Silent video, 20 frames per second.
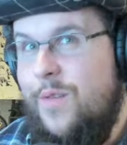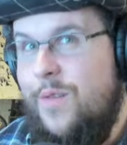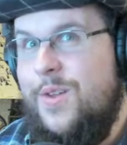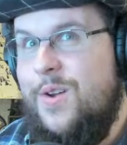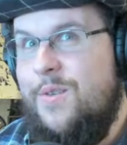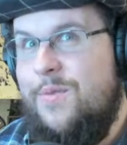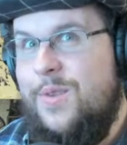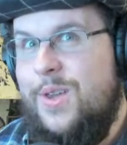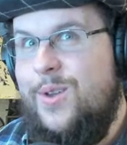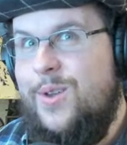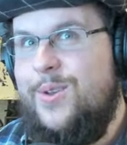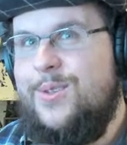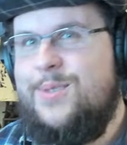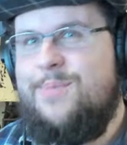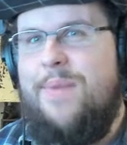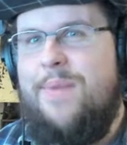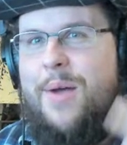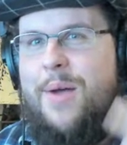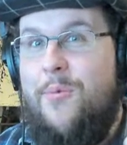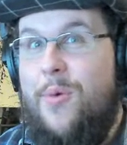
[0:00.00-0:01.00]
of their views
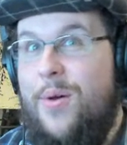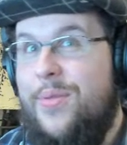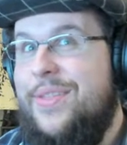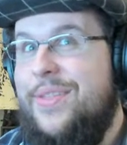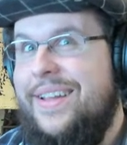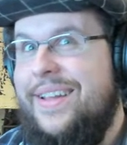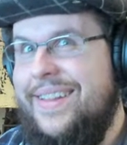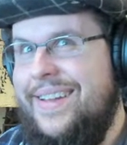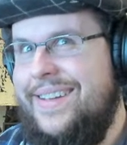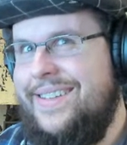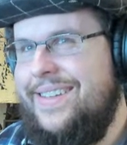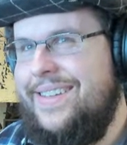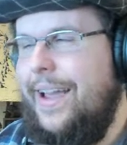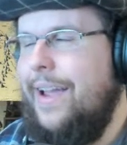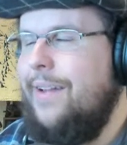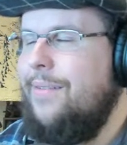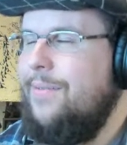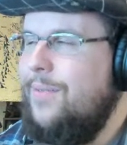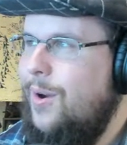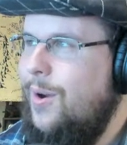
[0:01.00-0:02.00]
by one thing they
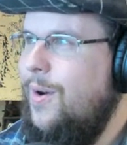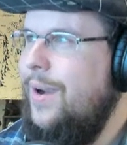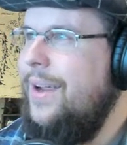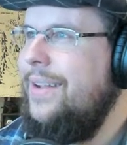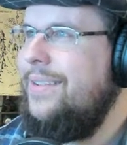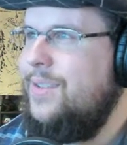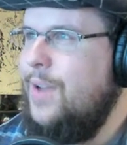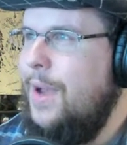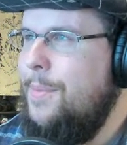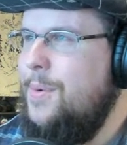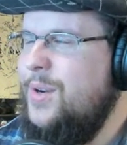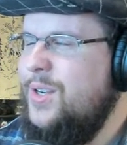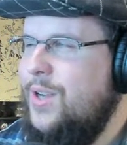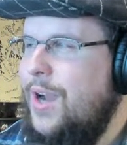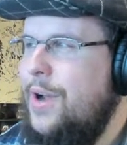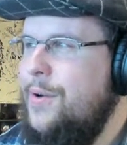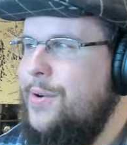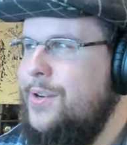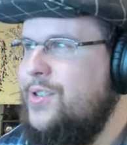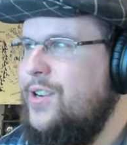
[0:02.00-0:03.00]
say. All right, so I
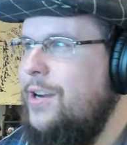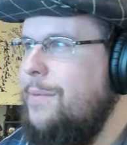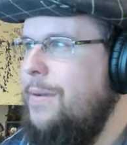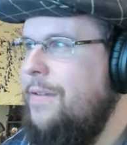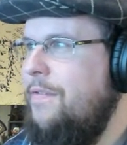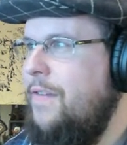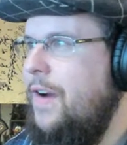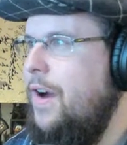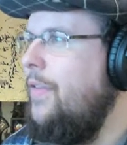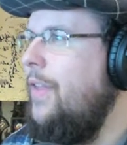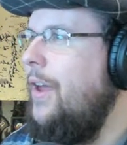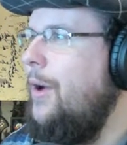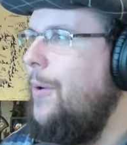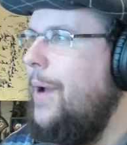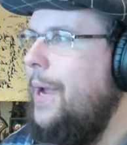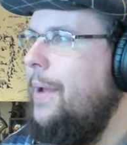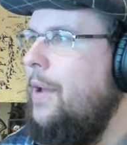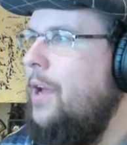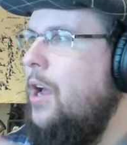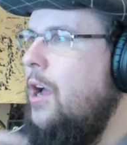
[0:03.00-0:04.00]
always try to be fair in that
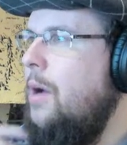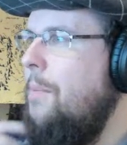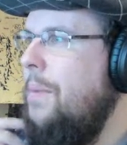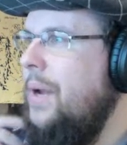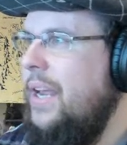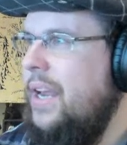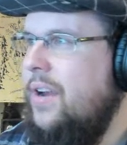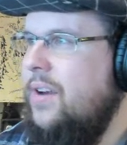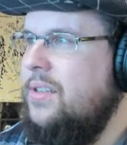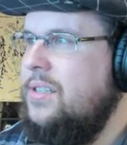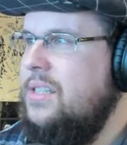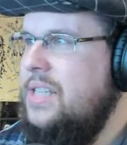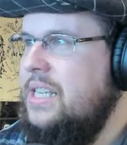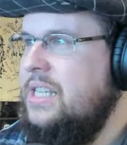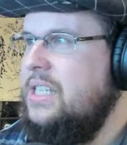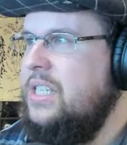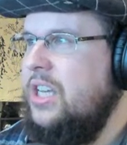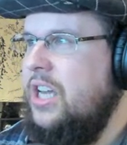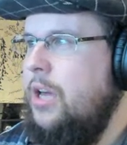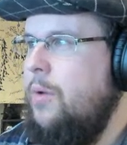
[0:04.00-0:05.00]
way. But
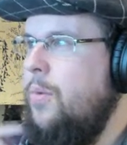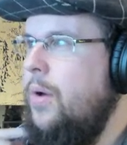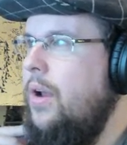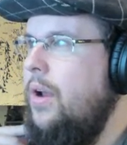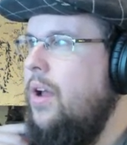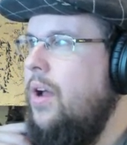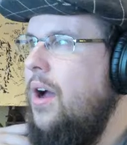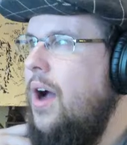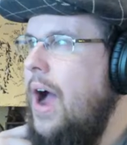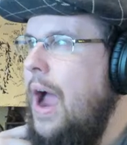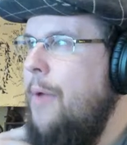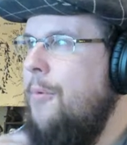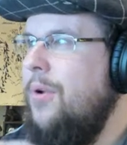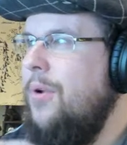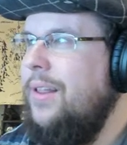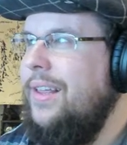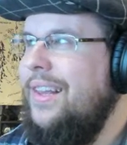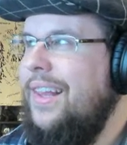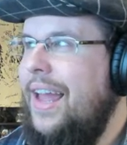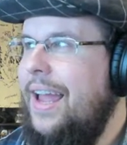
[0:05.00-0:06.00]
this is a good one. I
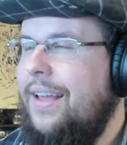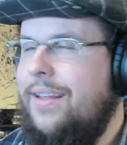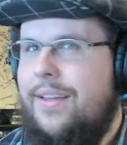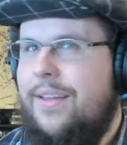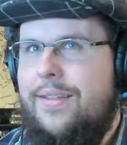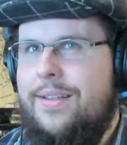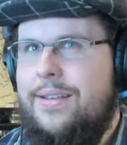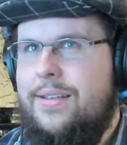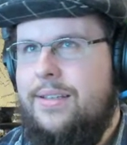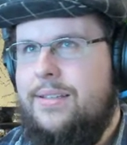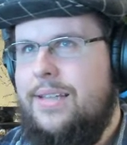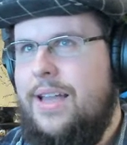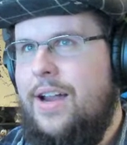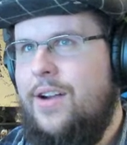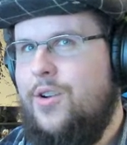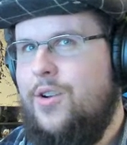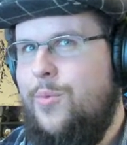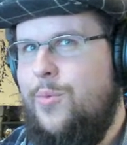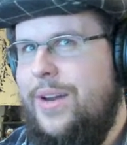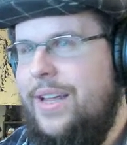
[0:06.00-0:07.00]
really like this
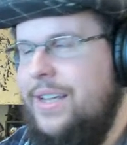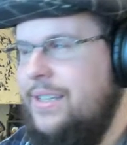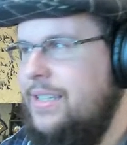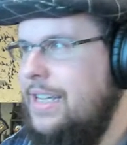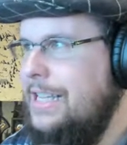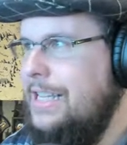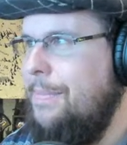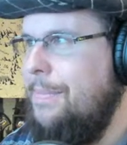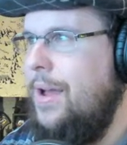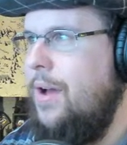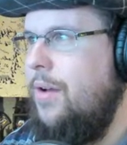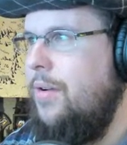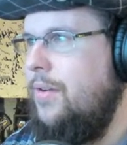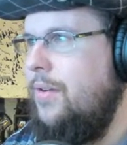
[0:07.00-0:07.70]
character and what he says about